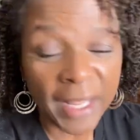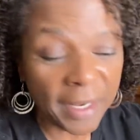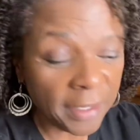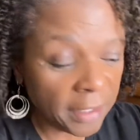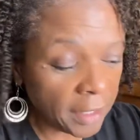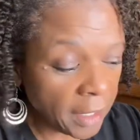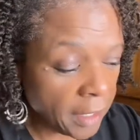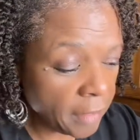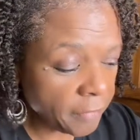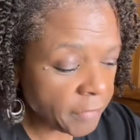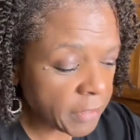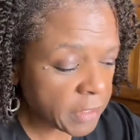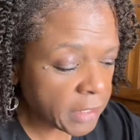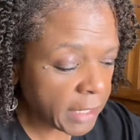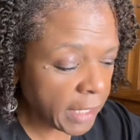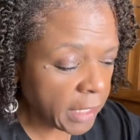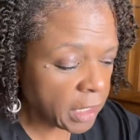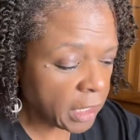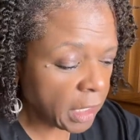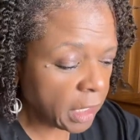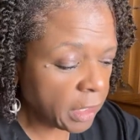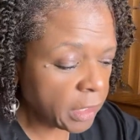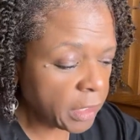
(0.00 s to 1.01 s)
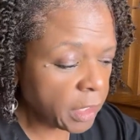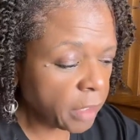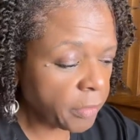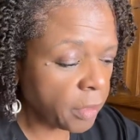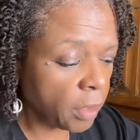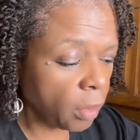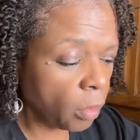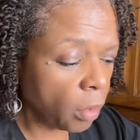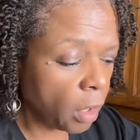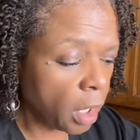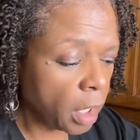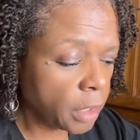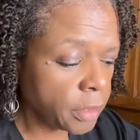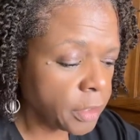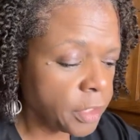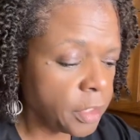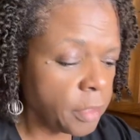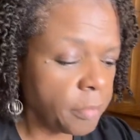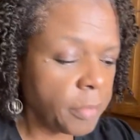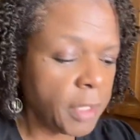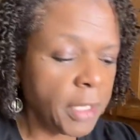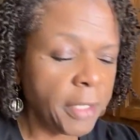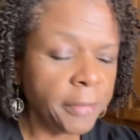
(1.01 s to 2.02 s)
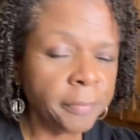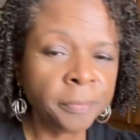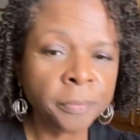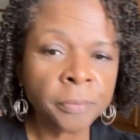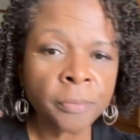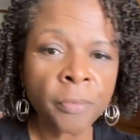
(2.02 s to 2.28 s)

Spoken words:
I love, it's like culinary art to me.